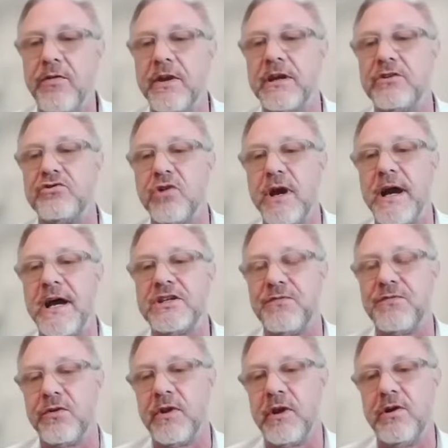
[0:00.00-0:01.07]
The
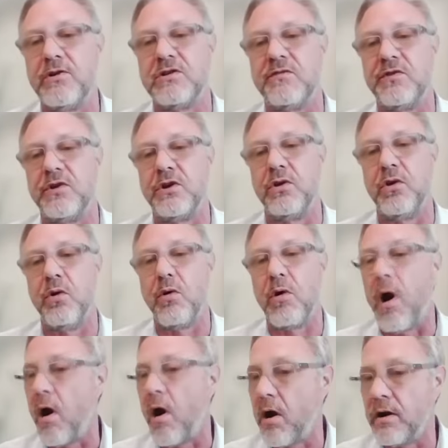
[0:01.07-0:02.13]
address, for those of you who
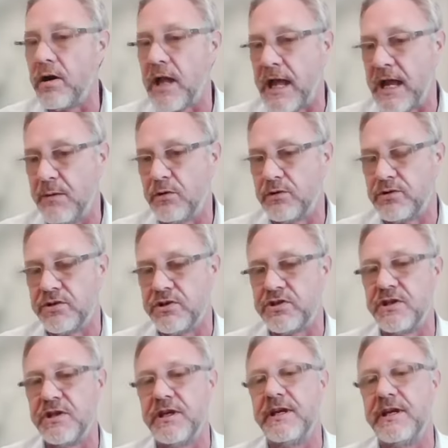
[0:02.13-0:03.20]
aren't able to
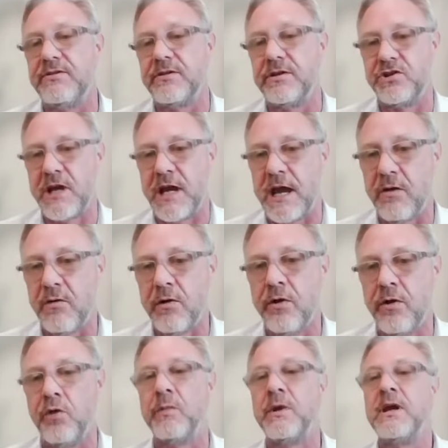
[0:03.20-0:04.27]
see the chat
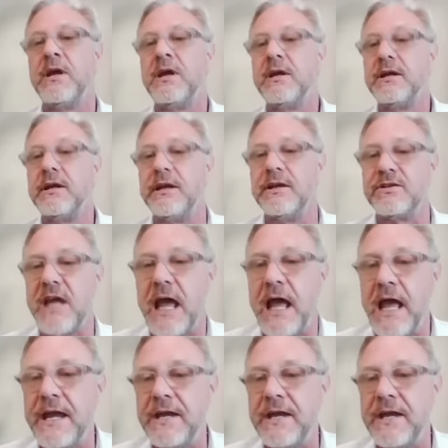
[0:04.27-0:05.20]
room, is